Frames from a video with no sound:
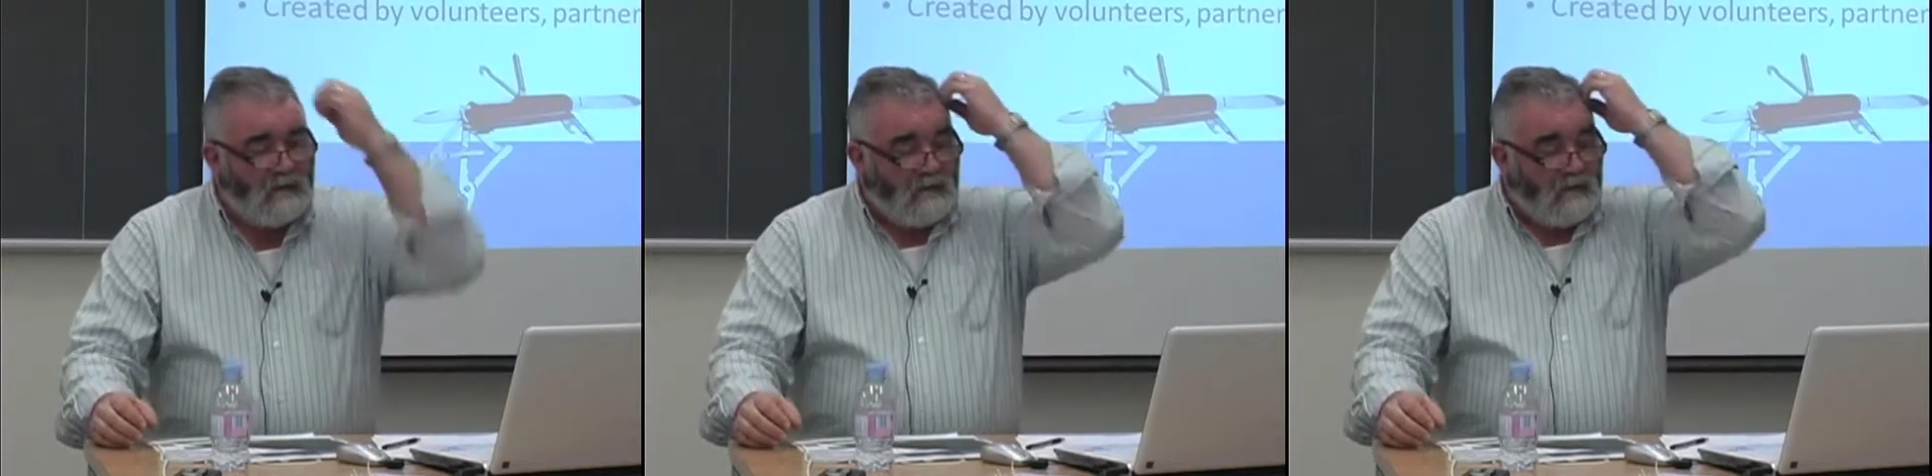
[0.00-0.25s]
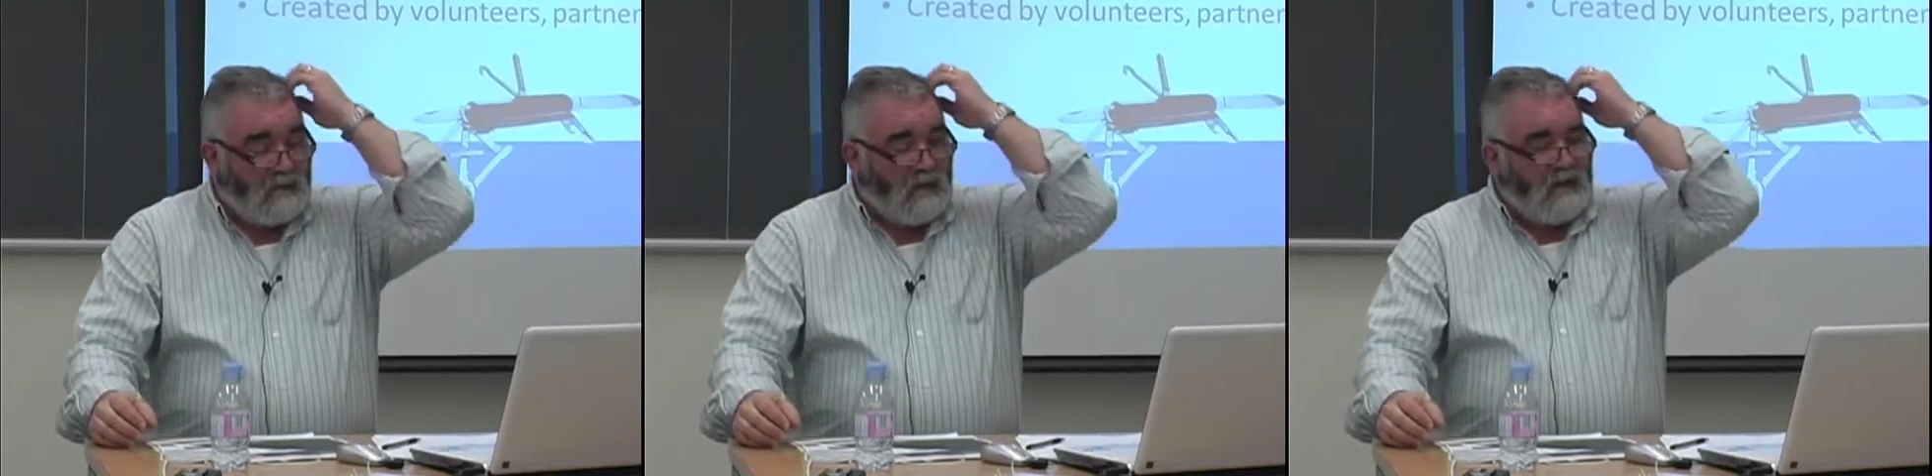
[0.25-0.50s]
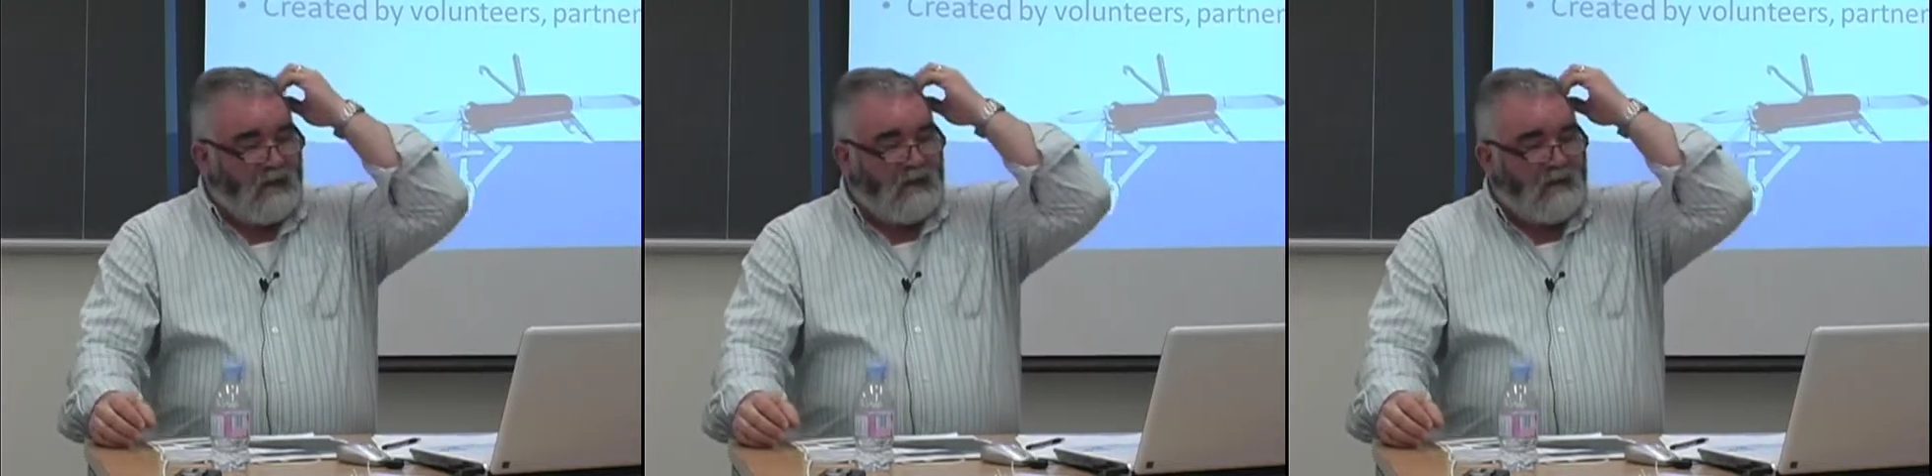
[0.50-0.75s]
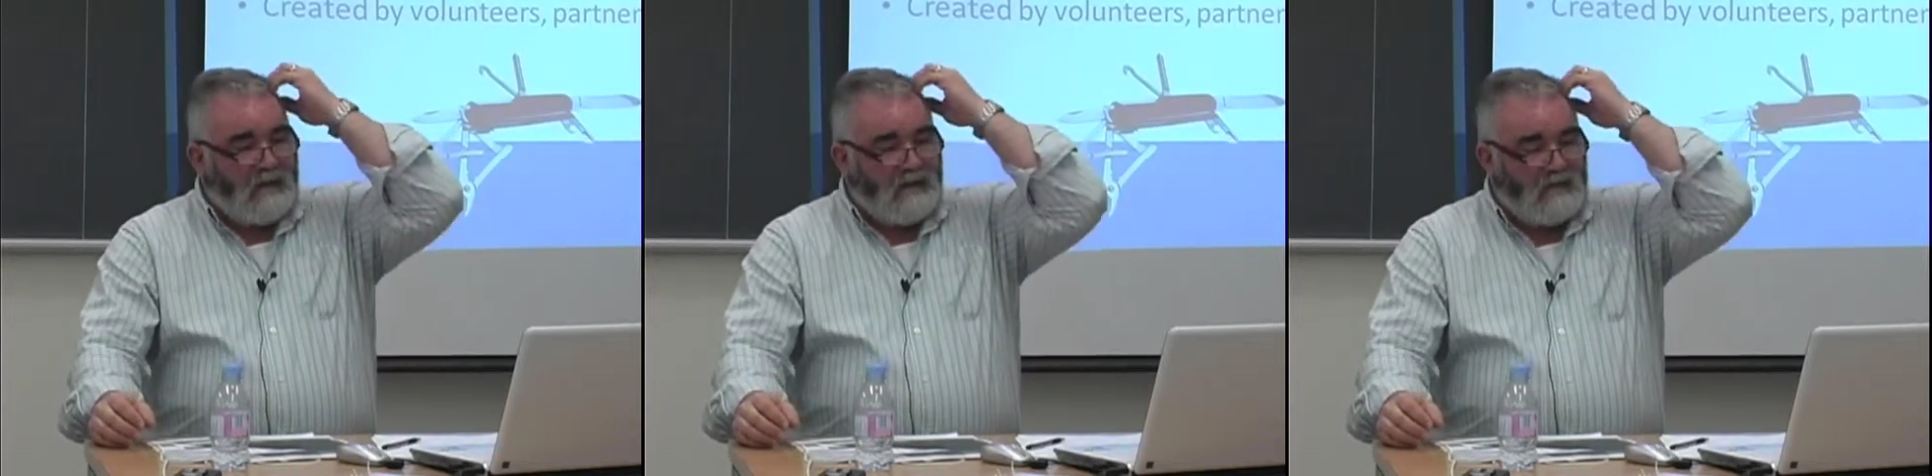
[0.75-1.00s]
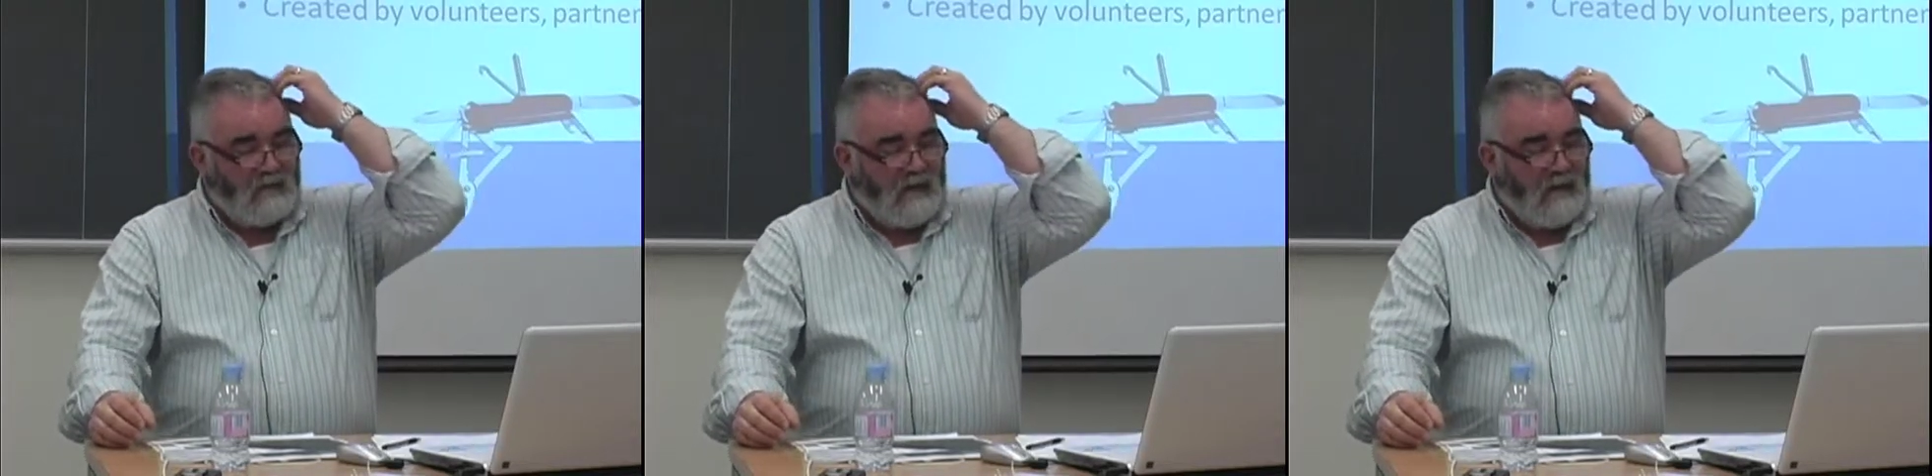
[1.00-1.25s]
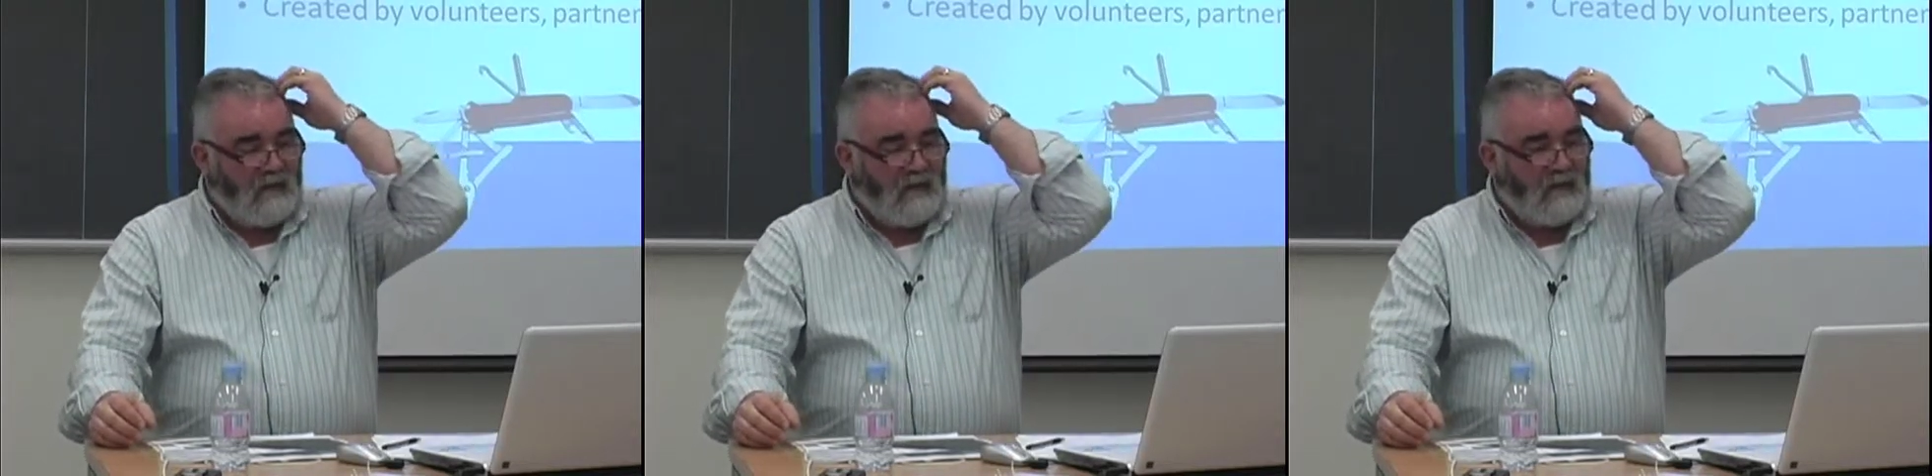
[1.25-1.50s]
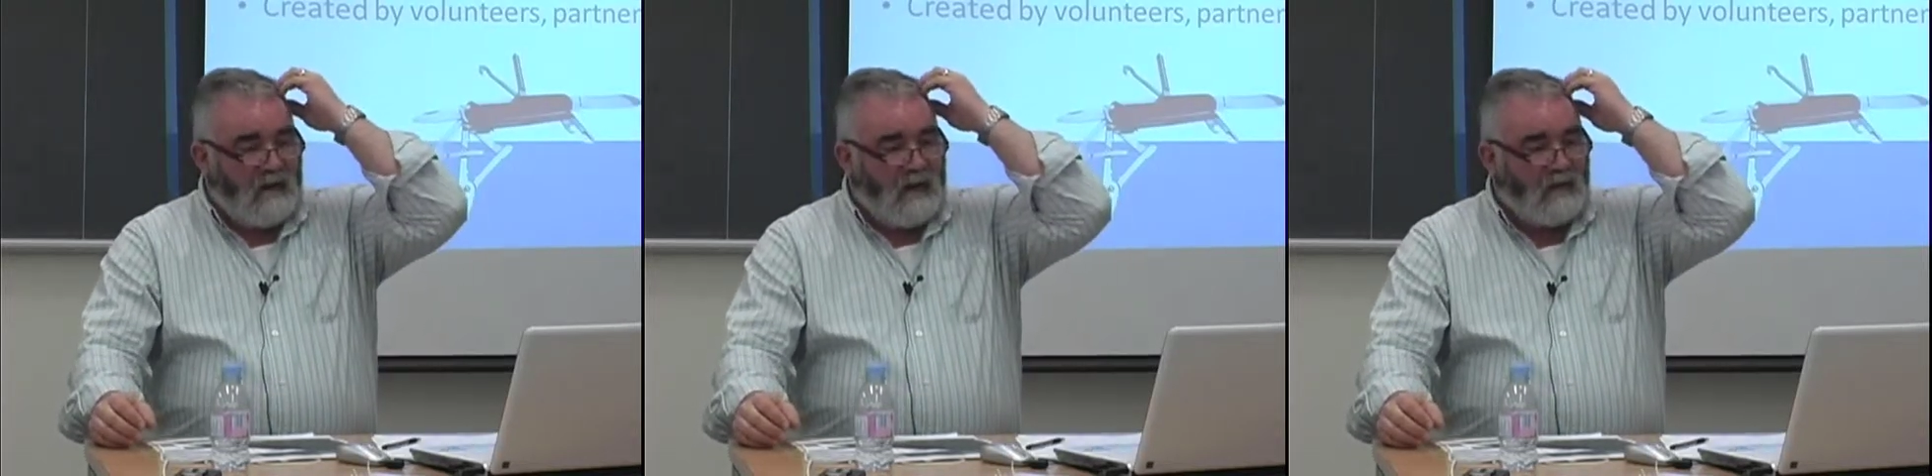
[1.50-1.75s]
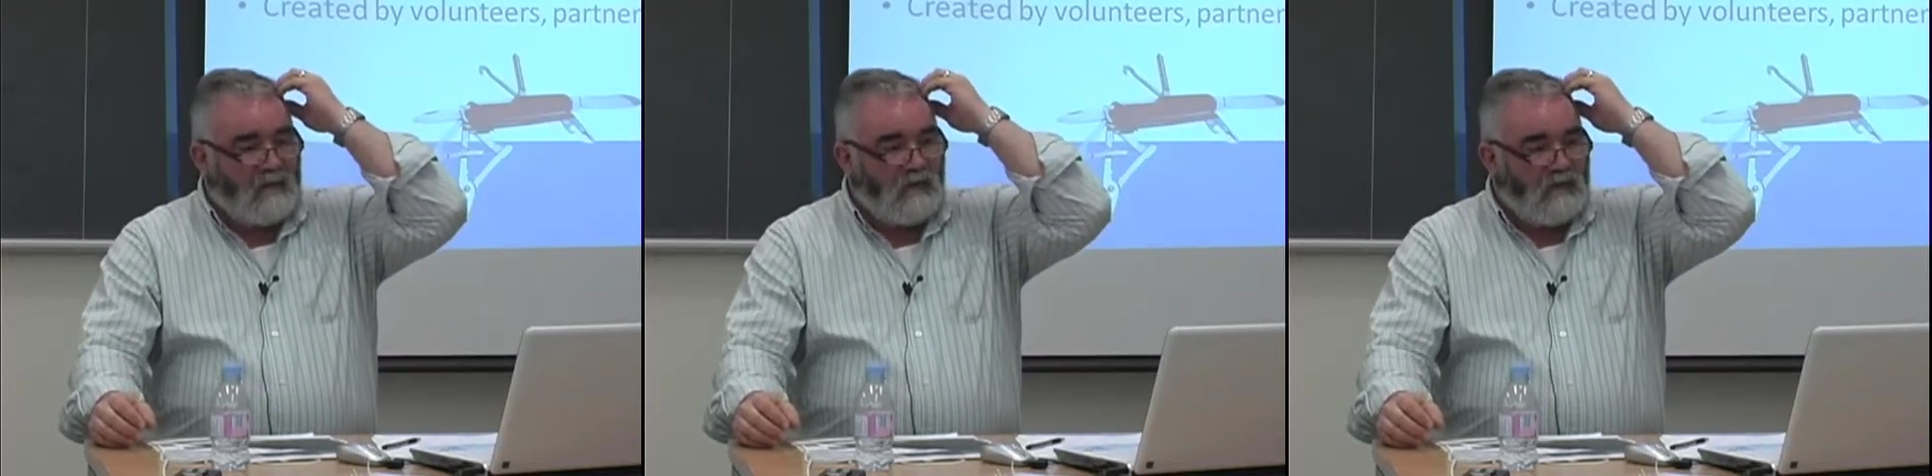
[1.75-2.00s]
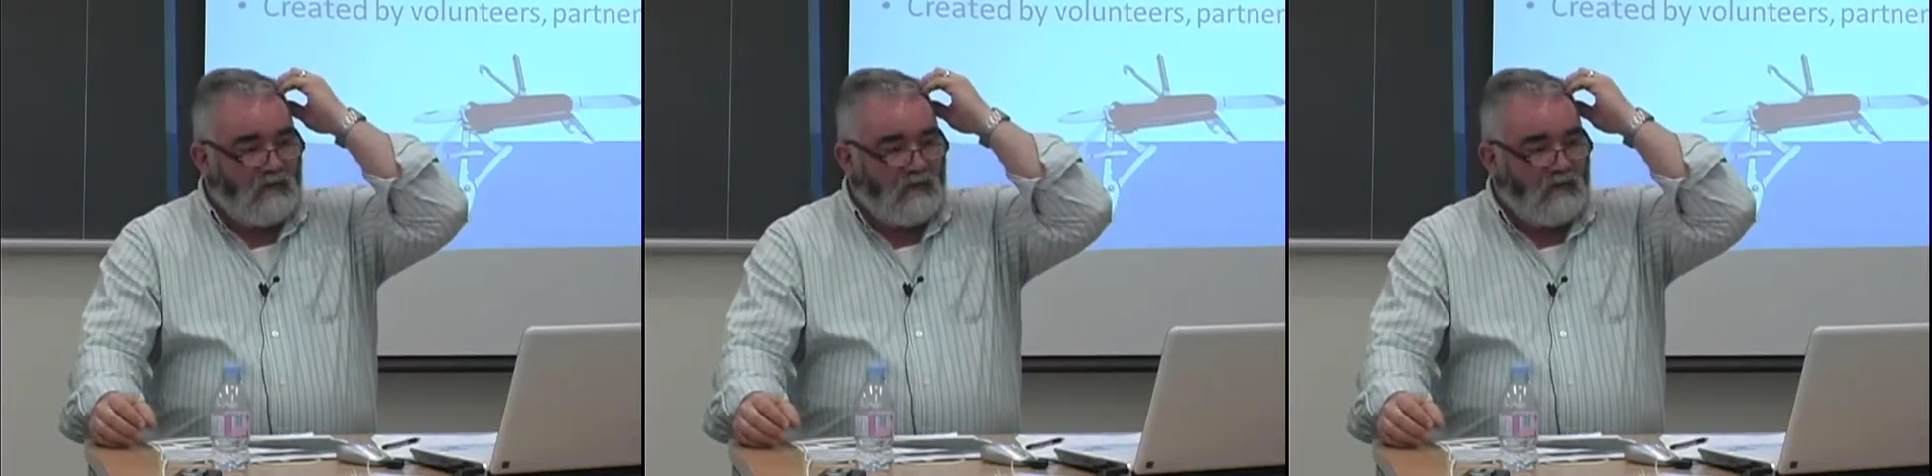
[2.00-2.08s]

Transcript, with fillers: So key to this was having a handbook